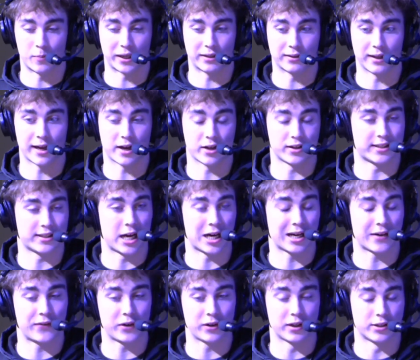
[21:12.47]
a big leg on the
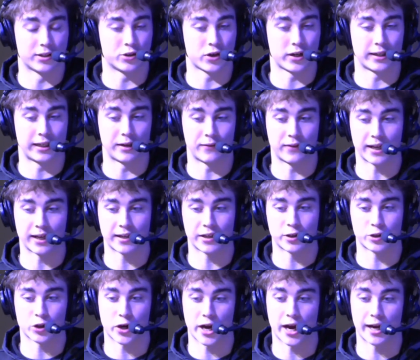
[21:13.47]
soccer field. Let's give kicking
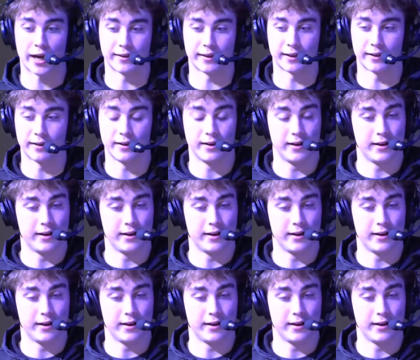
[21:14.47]
a try. And then